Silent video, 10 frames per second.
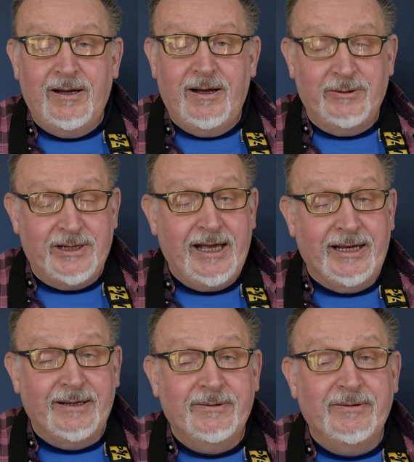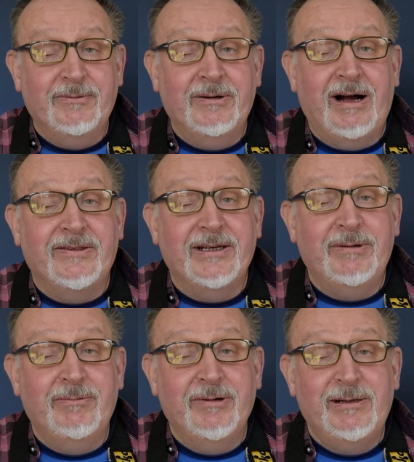Okay, I think
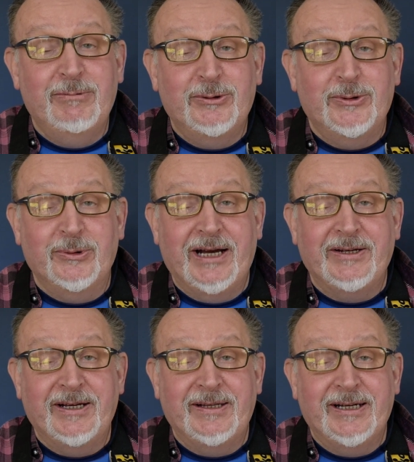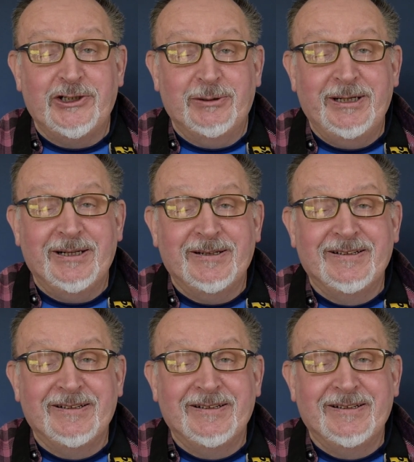we really will call that a day there, shall we?